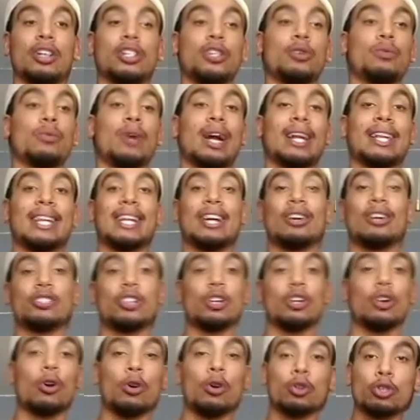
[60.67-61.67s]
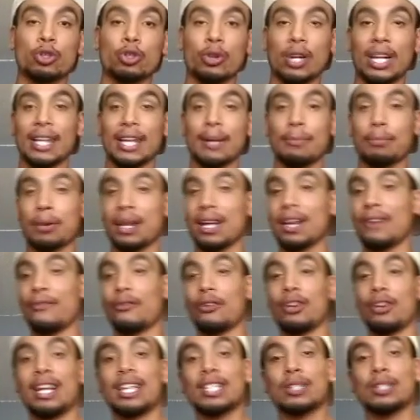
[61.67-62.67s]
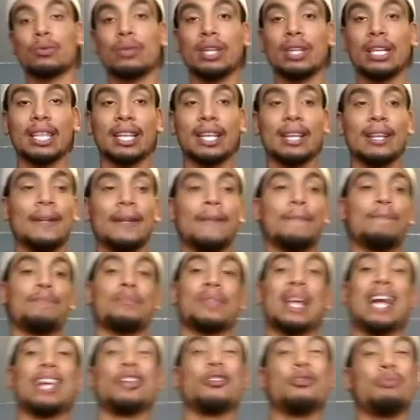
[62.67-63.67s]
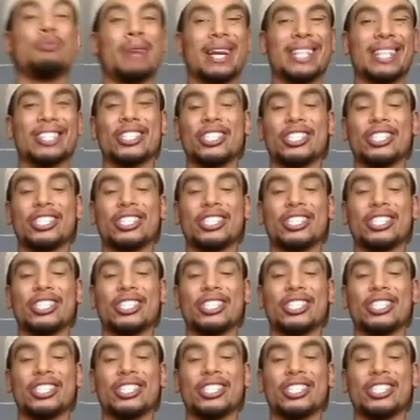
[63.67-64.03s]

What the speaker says: you write down your whole training plan for next week, and you make